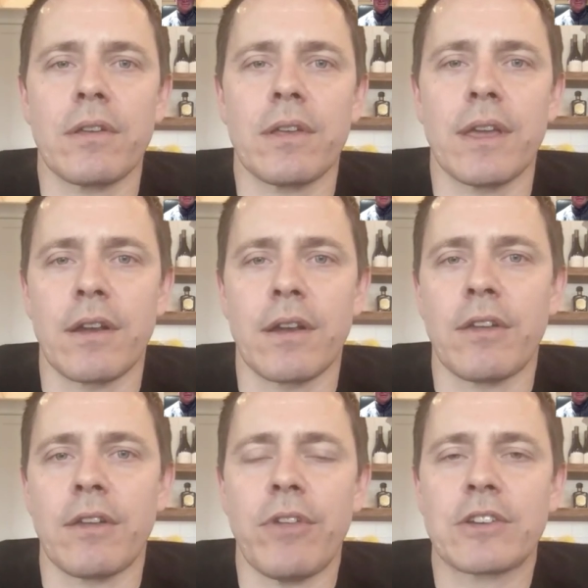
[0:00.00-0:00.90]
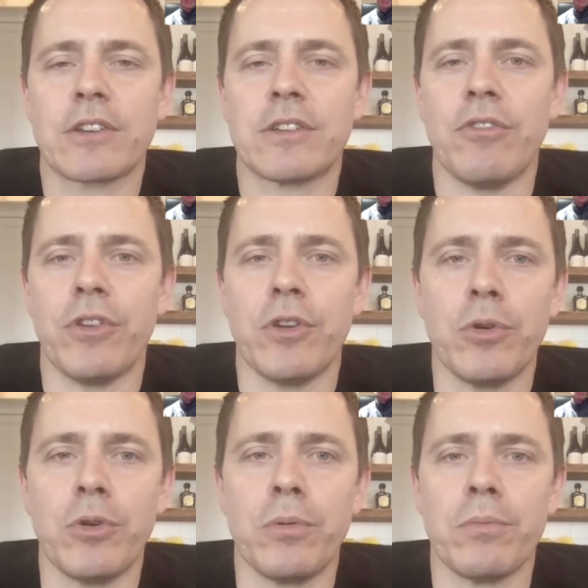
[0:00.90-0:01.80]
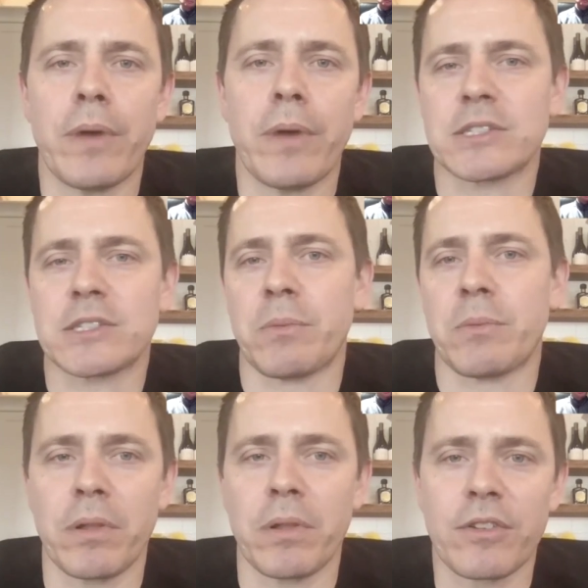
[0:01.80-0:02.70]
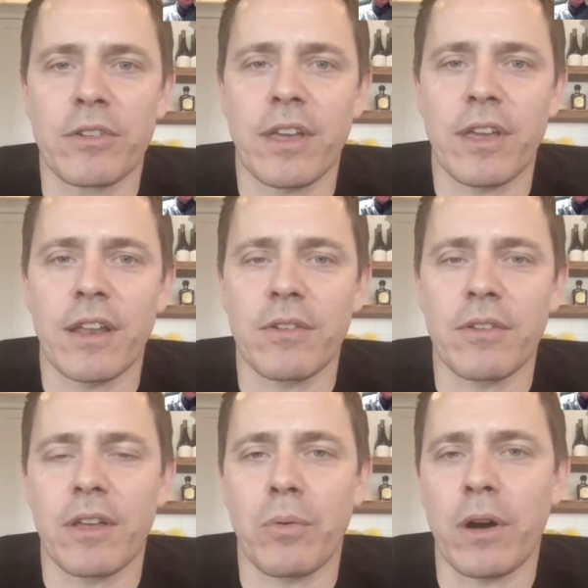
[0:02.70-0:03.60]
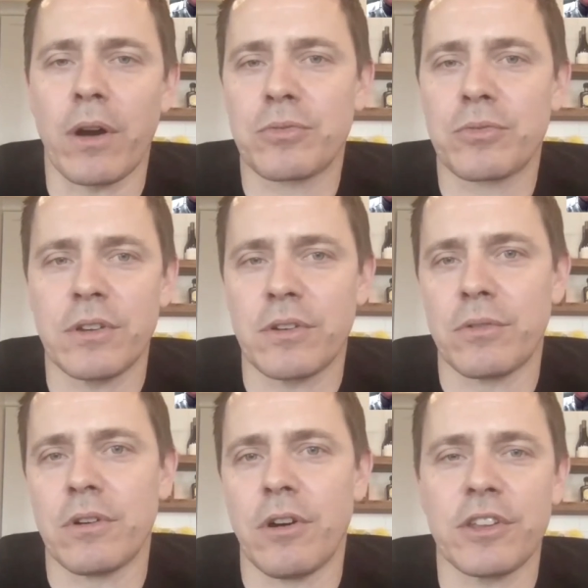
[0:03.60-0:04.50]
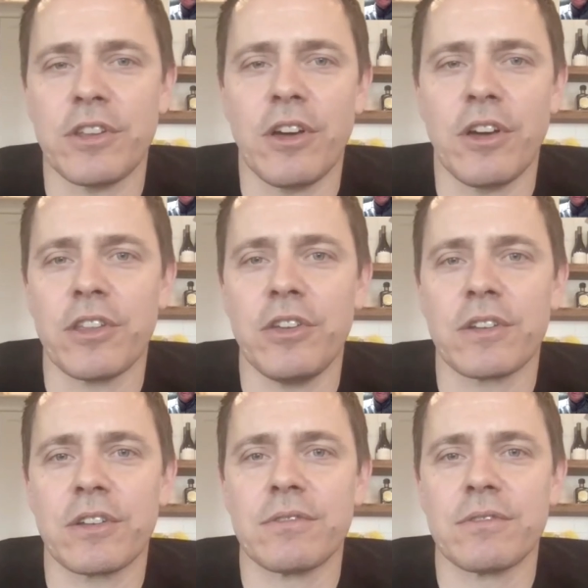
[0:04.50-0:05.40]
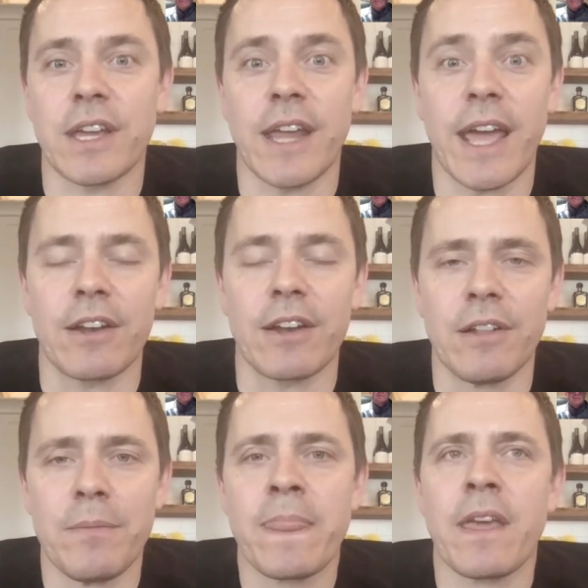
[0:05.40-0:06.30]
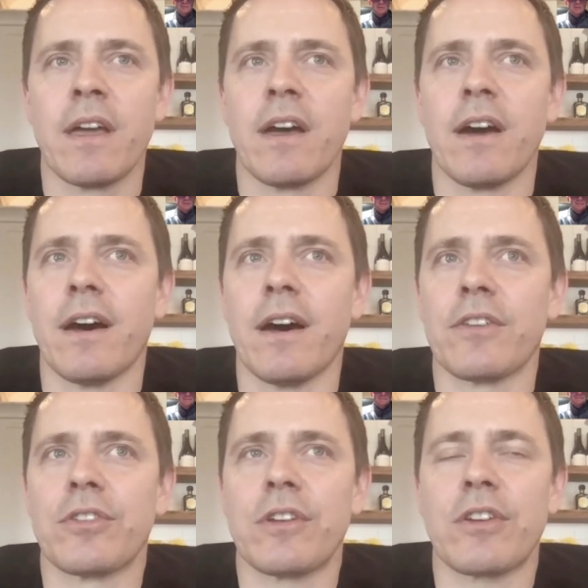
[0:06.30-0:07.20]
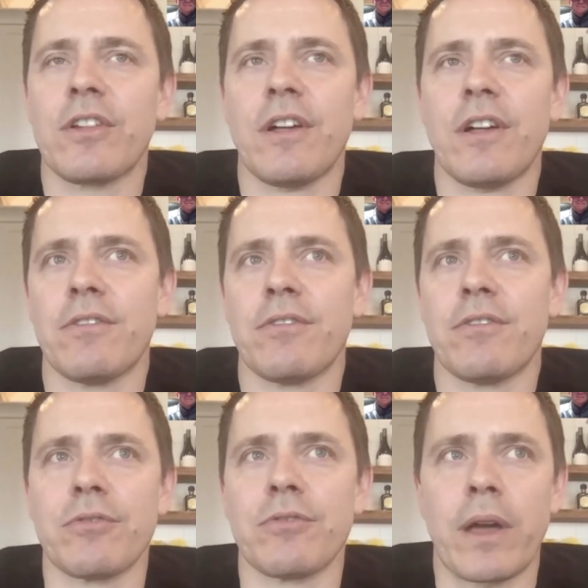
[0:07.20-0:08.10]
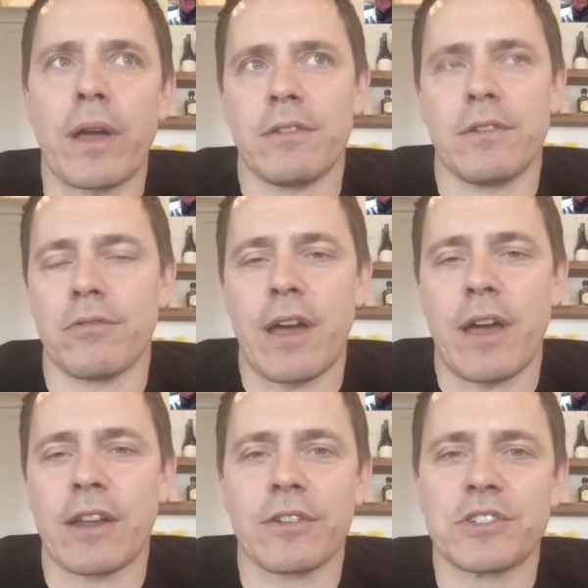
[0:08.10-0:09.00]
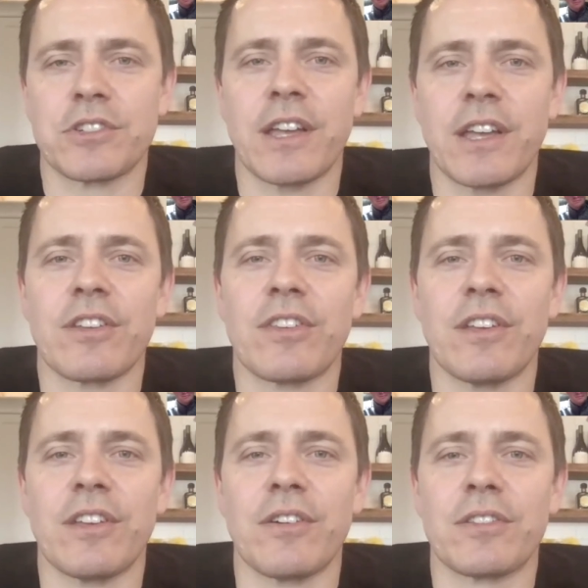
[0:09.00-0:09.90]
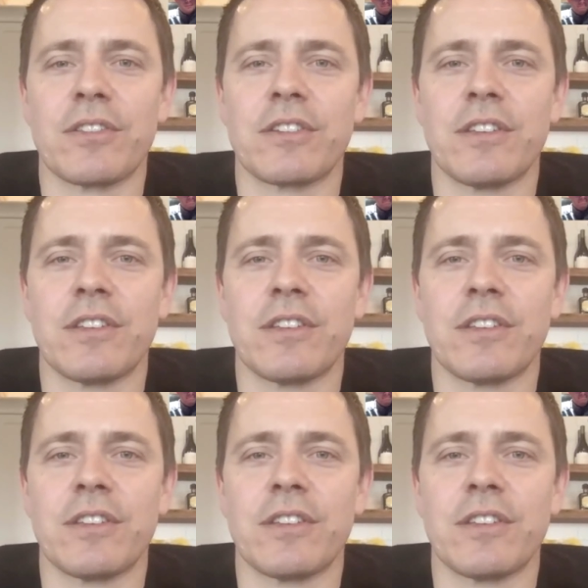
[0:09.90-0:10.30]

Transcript: get on and actually view basketball players and watch all that you can handle. So there's a lot of radical changes. It's a